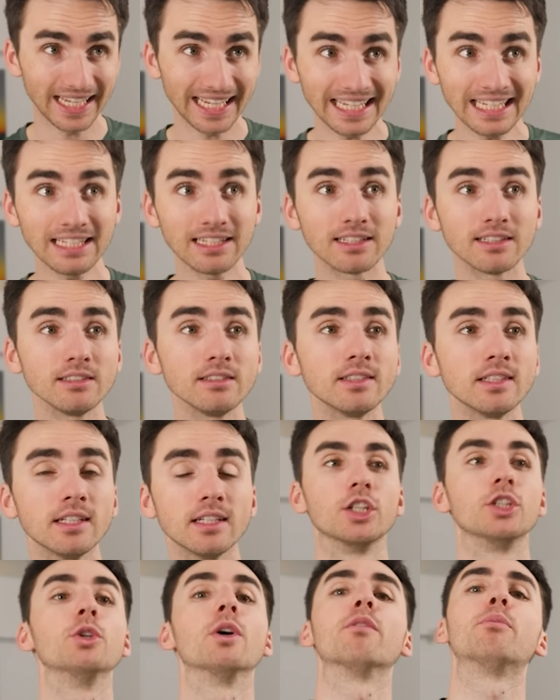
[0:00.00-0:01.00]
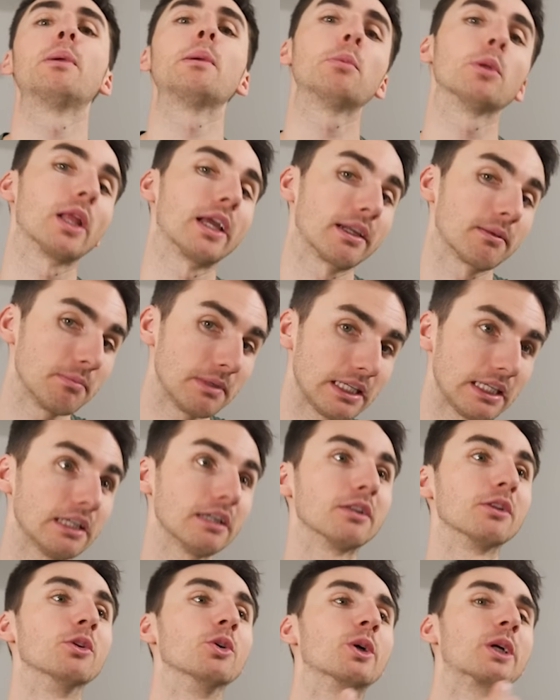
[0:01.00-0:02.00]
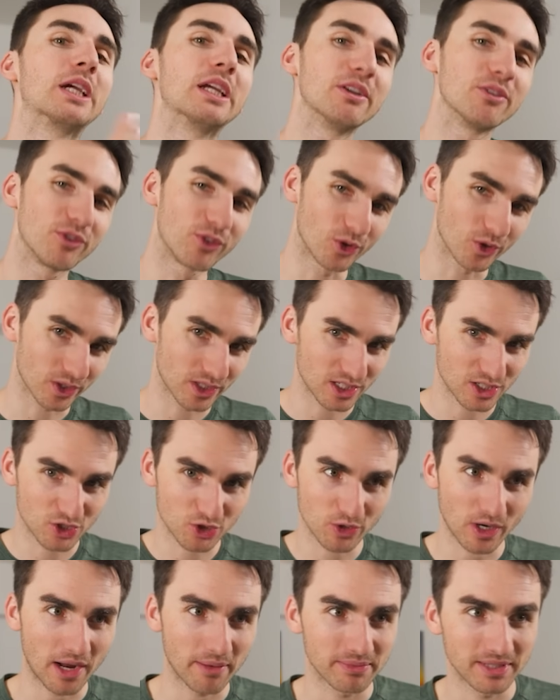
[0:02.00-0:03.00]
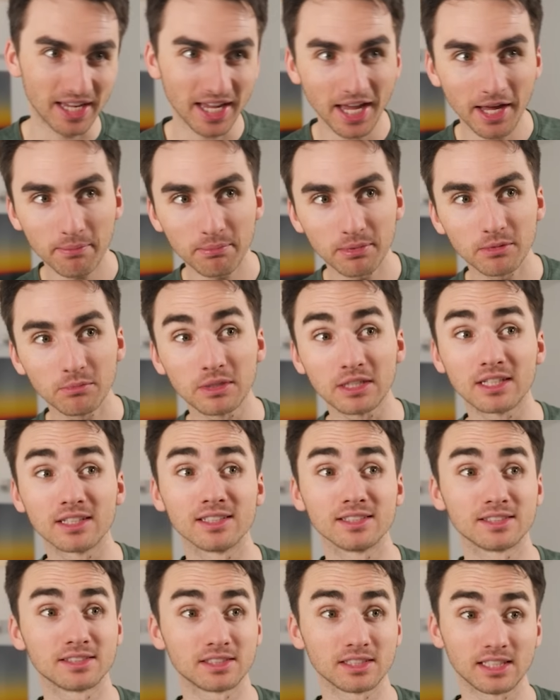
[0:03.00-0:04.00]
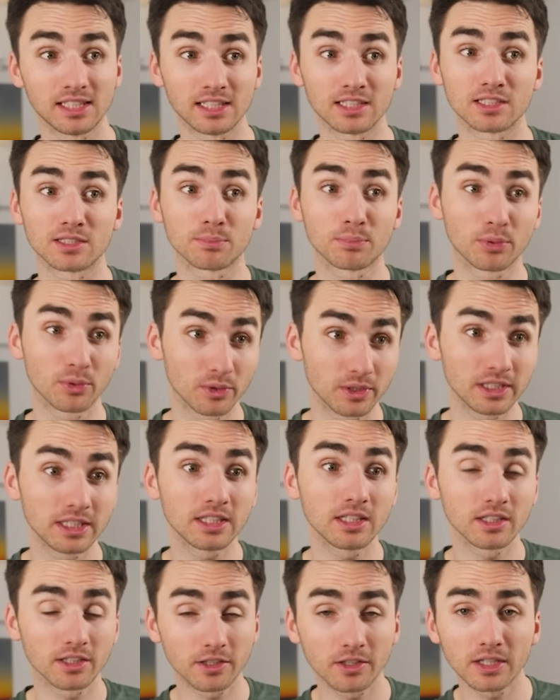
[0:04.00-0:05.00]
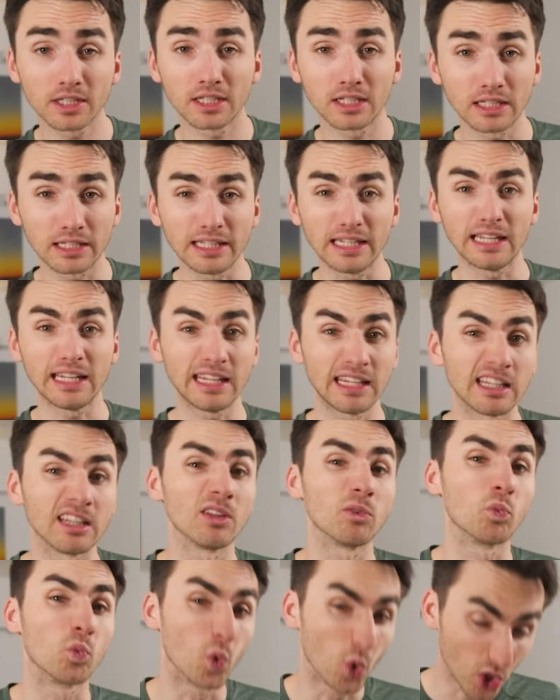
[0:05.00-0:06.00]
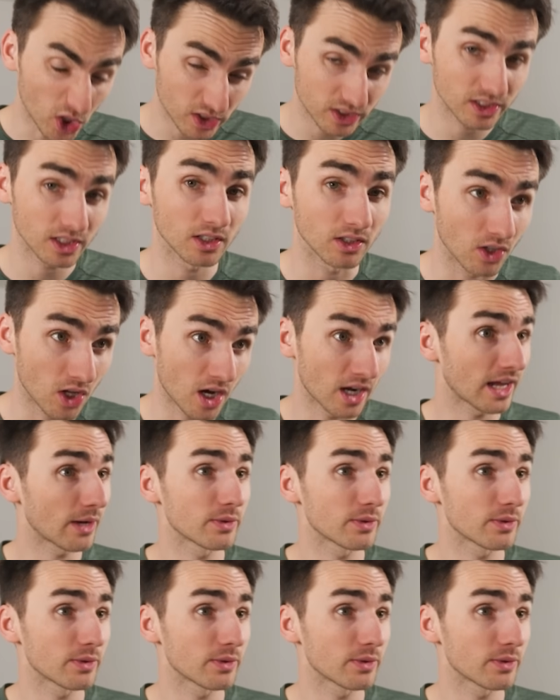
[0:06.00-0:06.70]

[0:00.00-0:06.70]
And you have people like me looking for this trap to happen, because it's pretty clear it works a lot.